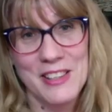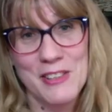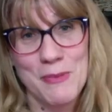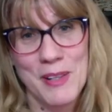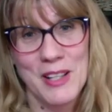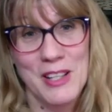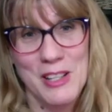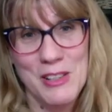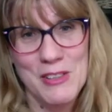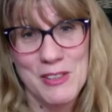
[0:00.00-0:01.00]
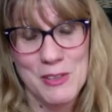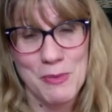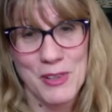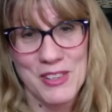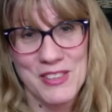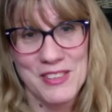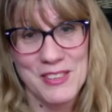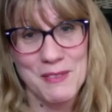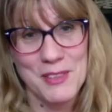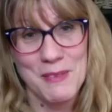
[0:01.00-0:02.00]
You've been a huge support
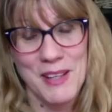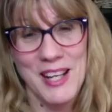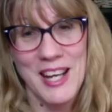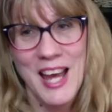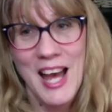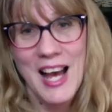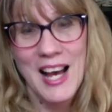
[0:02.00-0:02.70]
system to me.